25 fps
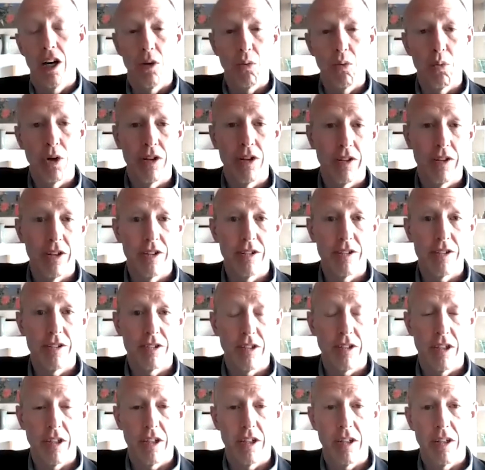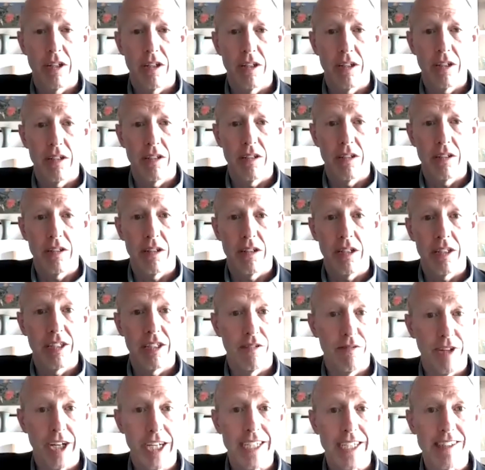where there's a
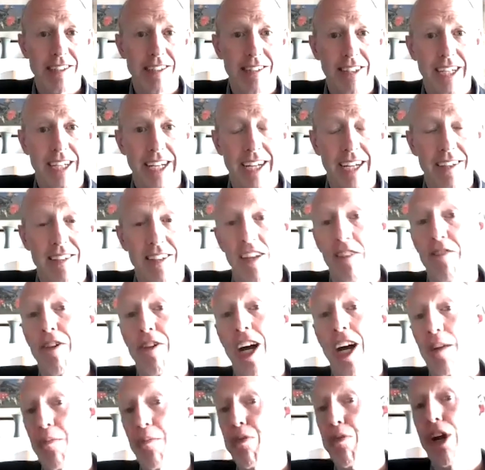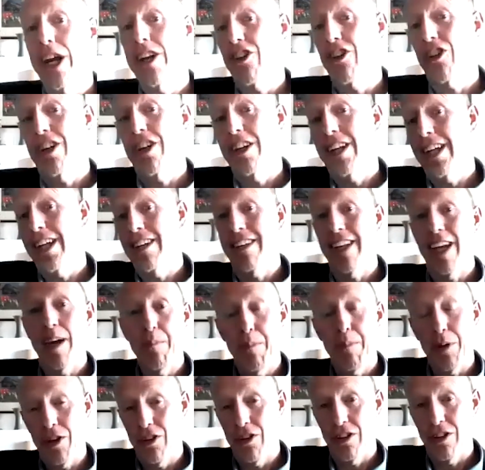device that has a vibration and
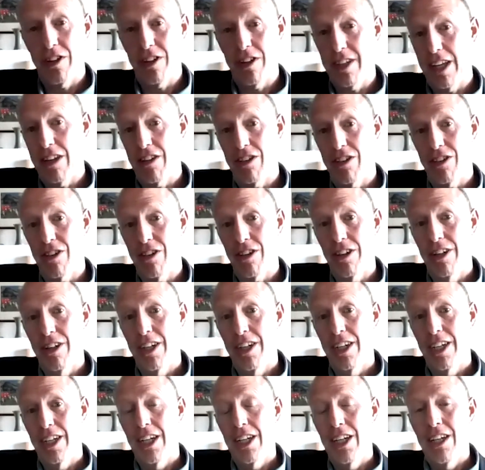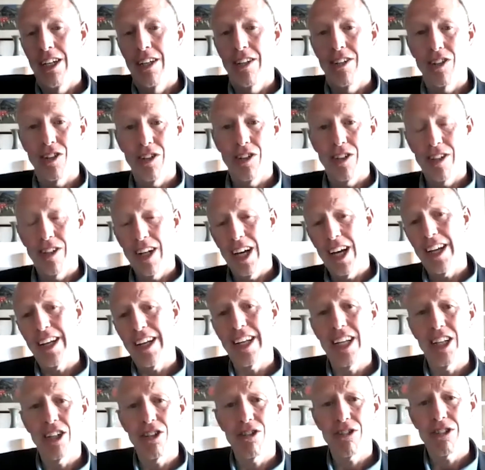temperature sensor. So you're
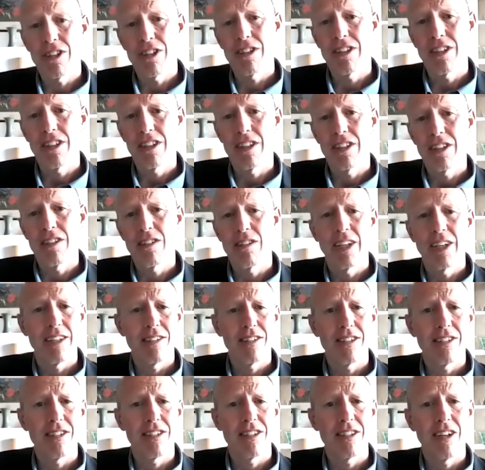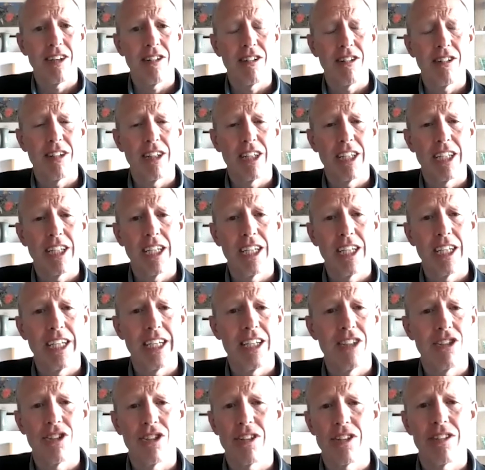not interested necessarily
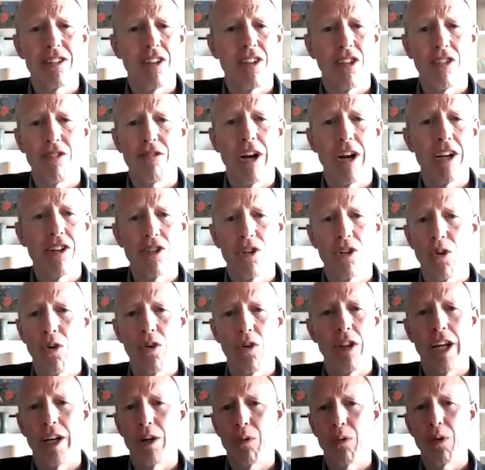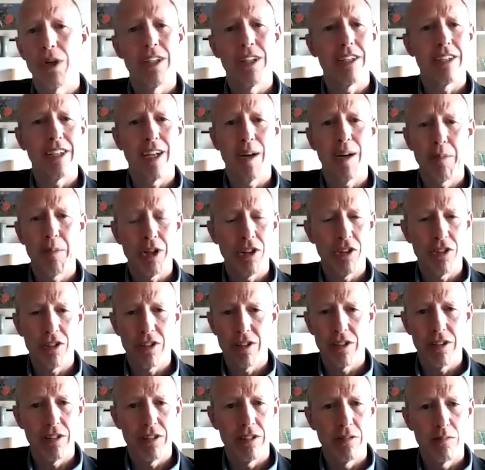in just a threshold, like when the
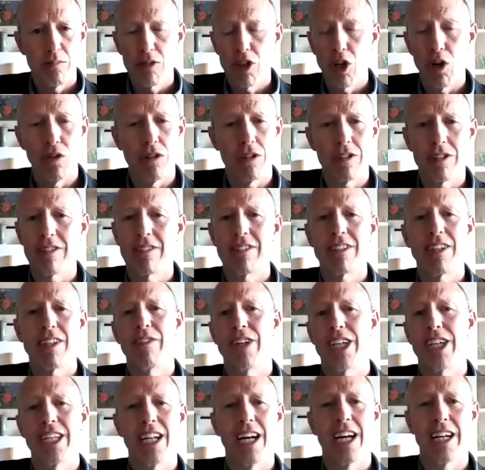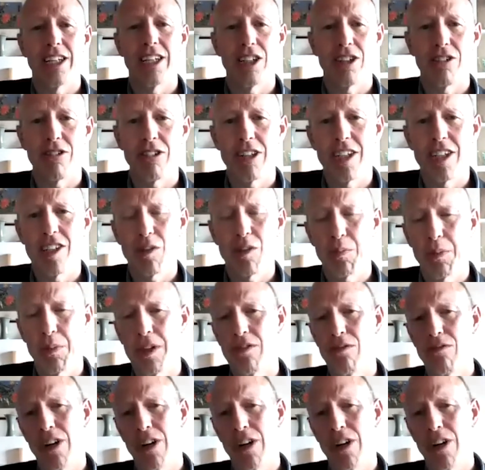temperature goes to 79 degrees, but